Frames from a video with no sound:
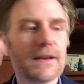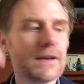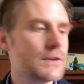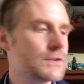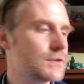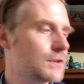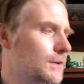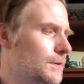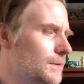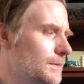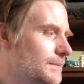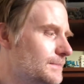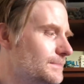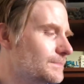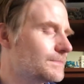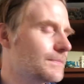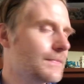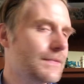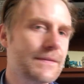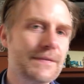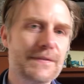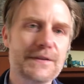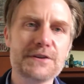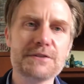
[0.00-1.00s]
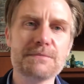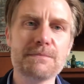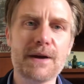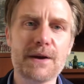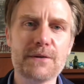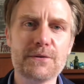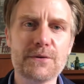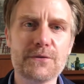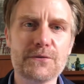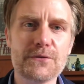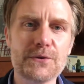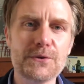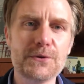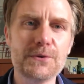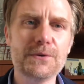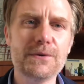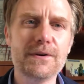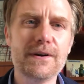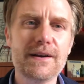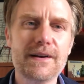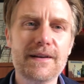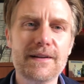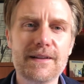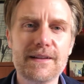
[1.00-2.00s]
So there's my review
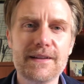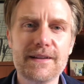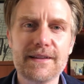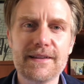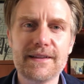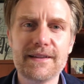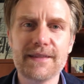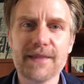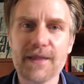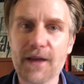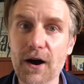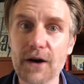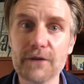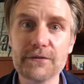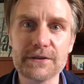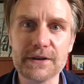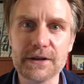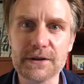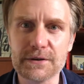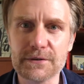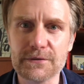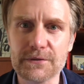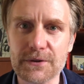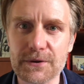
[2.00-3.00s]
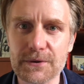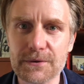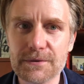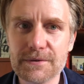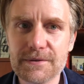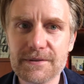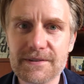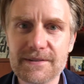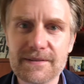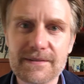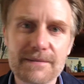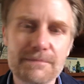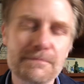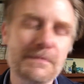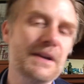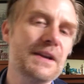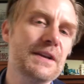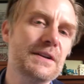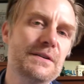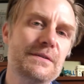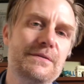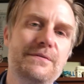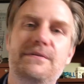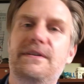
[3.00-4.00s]
of an interview. My
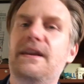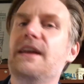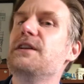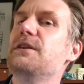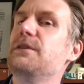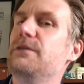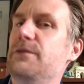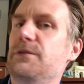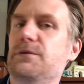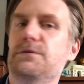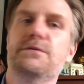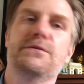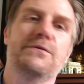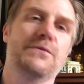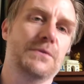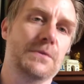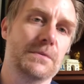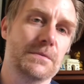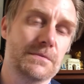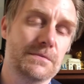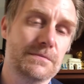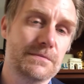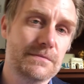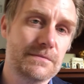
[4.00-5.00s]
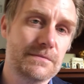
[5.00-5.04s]
interview review.